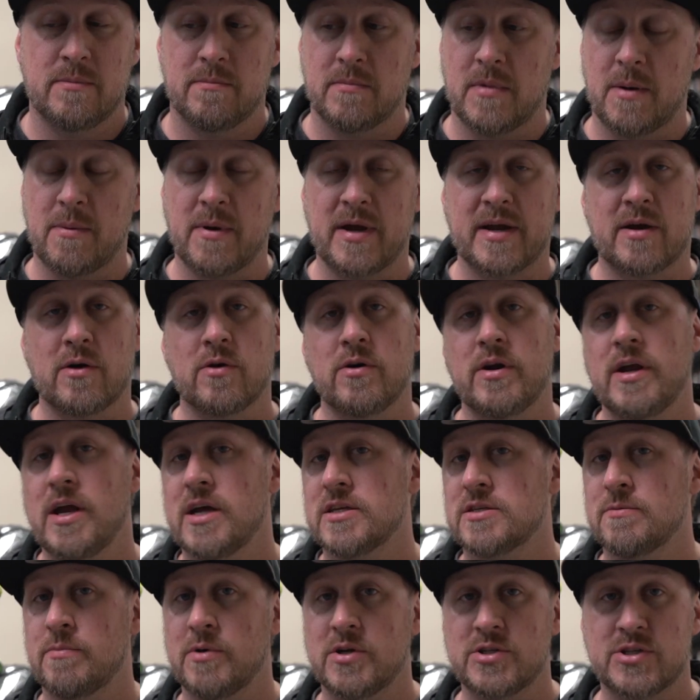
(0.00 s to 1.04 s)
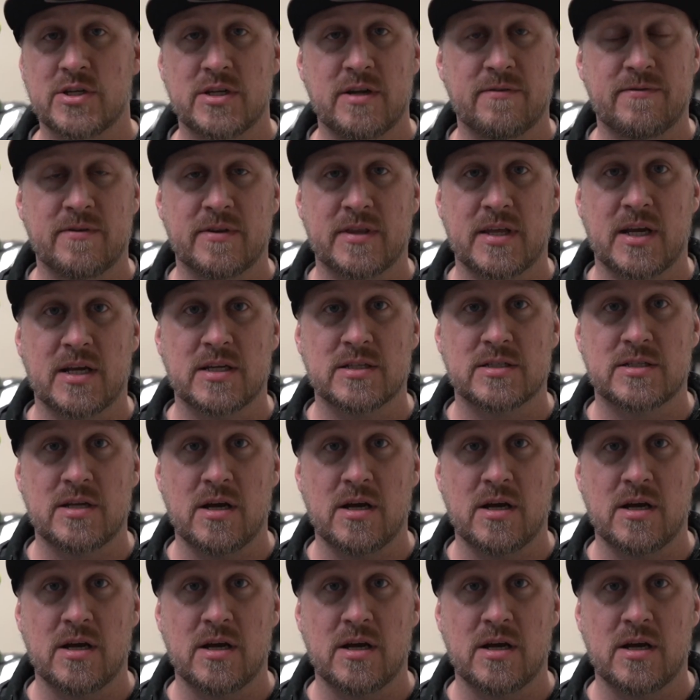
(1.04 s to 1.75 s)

My bike already has a bunch of different things